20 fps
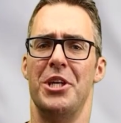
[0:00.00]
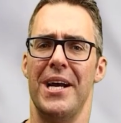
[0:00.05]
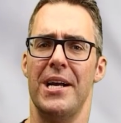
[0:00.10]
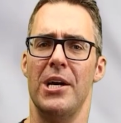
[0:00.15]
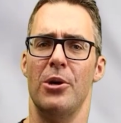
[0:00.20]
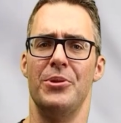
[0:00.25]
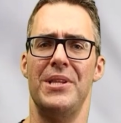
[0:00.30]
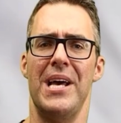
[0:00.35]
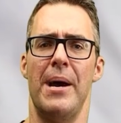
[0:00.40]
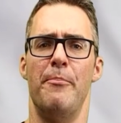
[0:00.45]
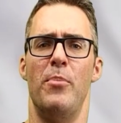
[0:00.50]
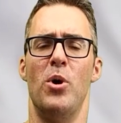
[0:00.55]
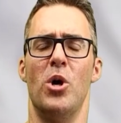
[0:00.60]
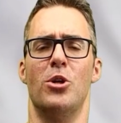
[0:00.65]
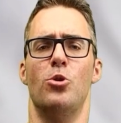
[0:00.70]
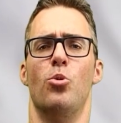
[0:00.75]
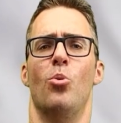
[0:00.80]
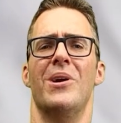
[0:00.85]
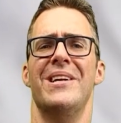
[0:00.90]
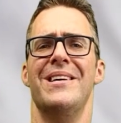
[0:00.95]
check out that
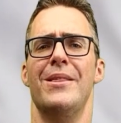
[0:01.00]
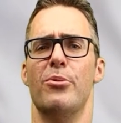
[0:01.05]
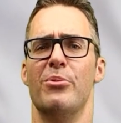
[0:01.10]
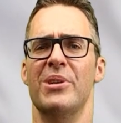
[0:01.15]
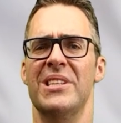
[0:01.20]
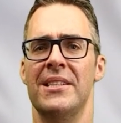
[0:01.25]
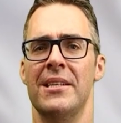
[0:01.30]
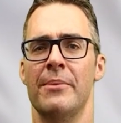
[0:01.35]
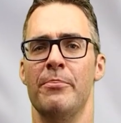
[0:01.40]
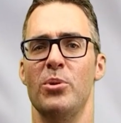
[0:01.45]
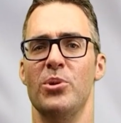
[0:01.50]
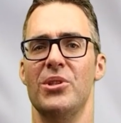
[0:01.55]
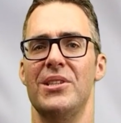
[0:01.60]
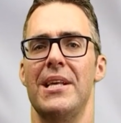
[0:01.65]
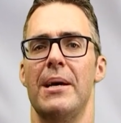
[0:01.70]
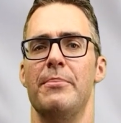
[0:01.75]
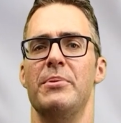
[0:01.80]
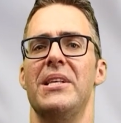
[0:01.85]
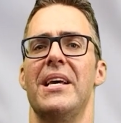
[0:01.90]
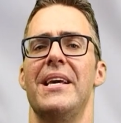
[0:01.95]
book, 23 Simple
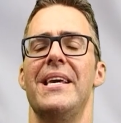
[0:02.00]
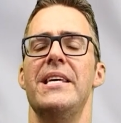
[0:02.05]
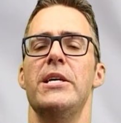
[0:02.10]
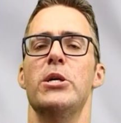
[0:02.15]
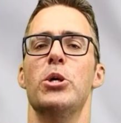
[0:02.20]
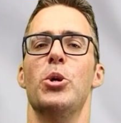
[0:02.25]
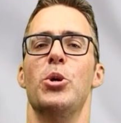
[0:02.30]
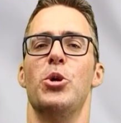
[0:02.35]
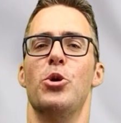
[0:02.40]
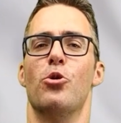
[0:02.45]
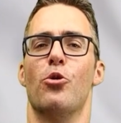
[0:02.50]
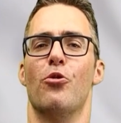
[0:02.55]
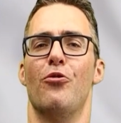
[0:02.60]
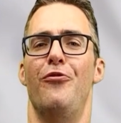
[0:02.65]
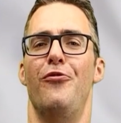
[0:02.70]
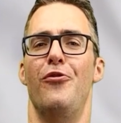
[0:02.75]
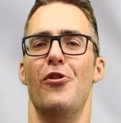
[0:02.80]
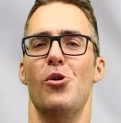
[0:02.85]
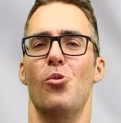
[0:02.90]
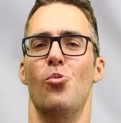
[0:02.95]
Steps to Heal Your
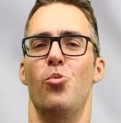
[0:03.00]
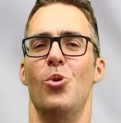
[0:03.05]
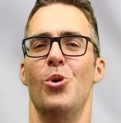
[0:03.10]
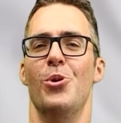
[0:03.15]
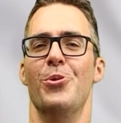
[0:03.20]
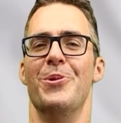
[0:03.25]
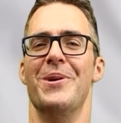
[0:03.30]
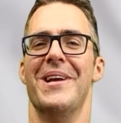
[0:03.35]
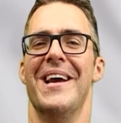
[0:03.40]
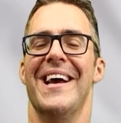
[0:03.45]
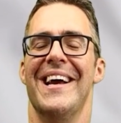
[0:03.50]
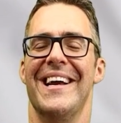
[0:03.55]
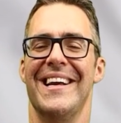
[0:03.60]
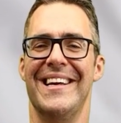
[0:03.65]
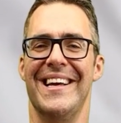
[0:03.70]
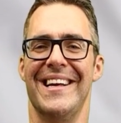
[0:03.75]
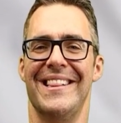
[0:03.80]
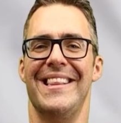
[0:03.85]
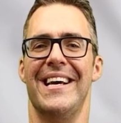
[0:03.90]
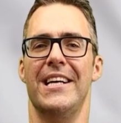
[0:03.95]
Foot Wound.
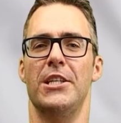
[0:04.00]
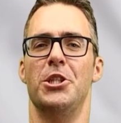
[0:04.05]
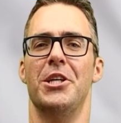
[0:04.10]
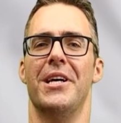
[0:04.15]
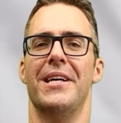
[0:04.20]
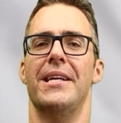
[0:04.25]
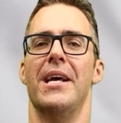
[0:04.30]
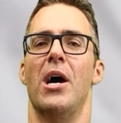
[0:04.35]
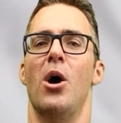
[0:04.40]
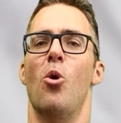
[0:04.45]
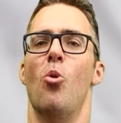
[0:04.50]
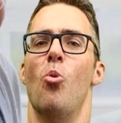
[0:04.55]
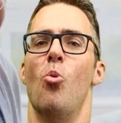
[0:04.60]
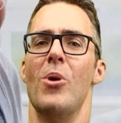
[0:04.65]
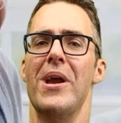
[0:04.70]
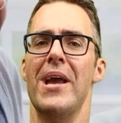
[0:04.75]
Get that checked out.